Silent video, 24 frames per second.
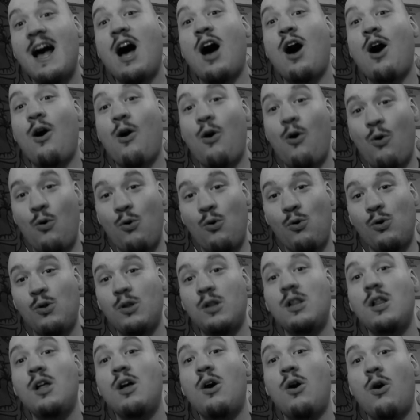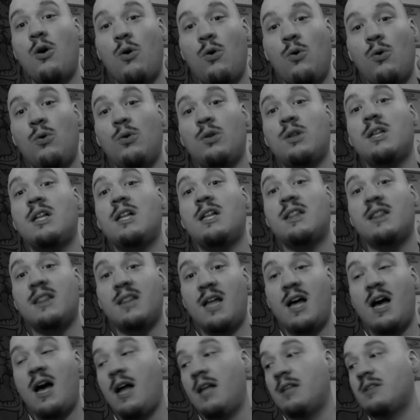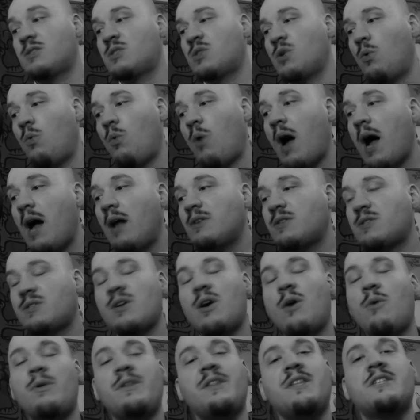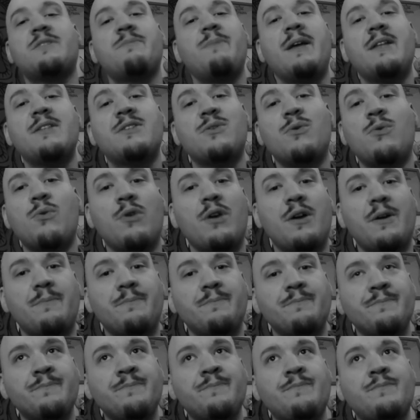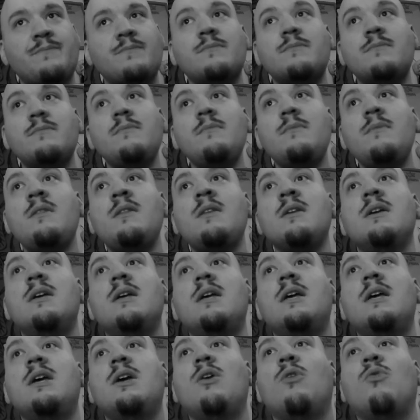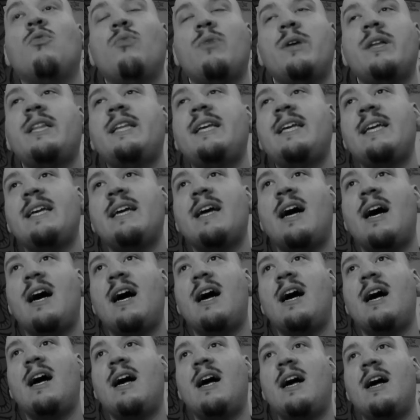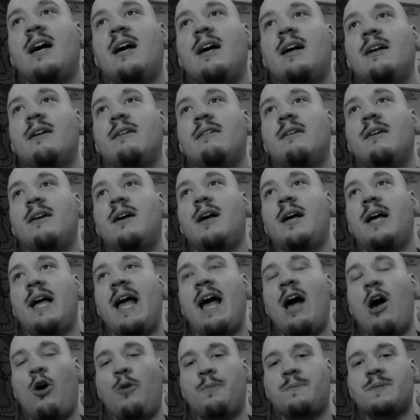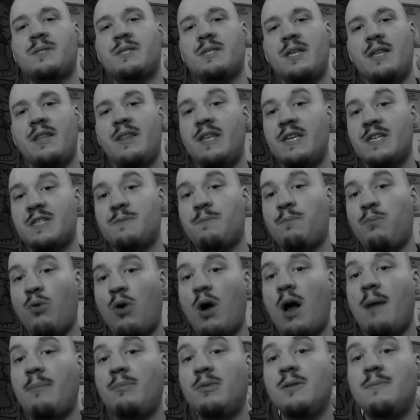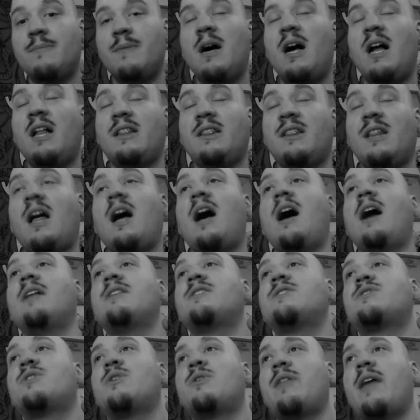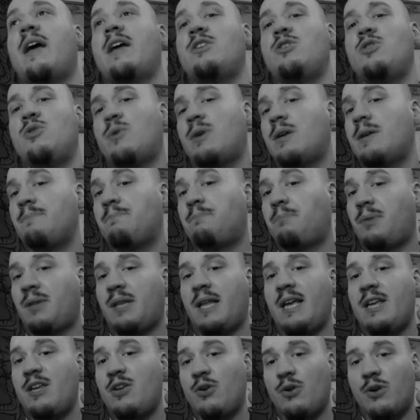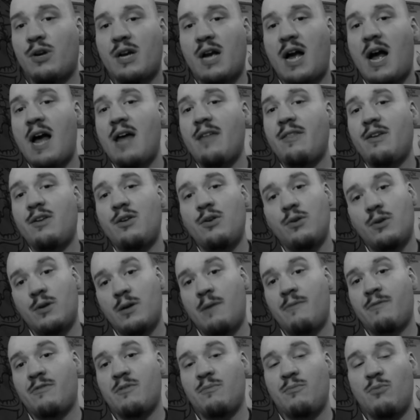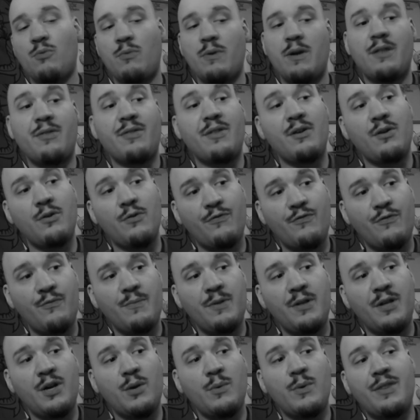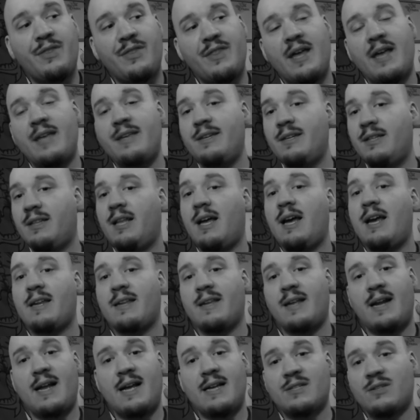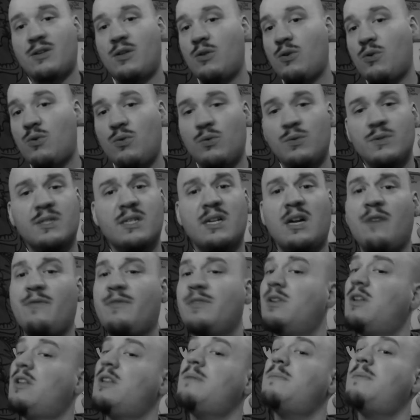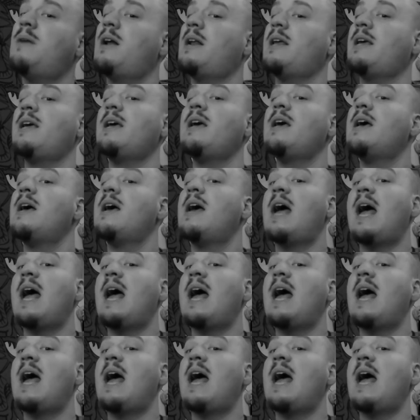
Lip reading: A whole lot. So WildStar with its mentoring really helps this problem a lot so that you can play your guy that you're comfortable with, that you're familiar with, that you like, that has all the cool stuff and all the money.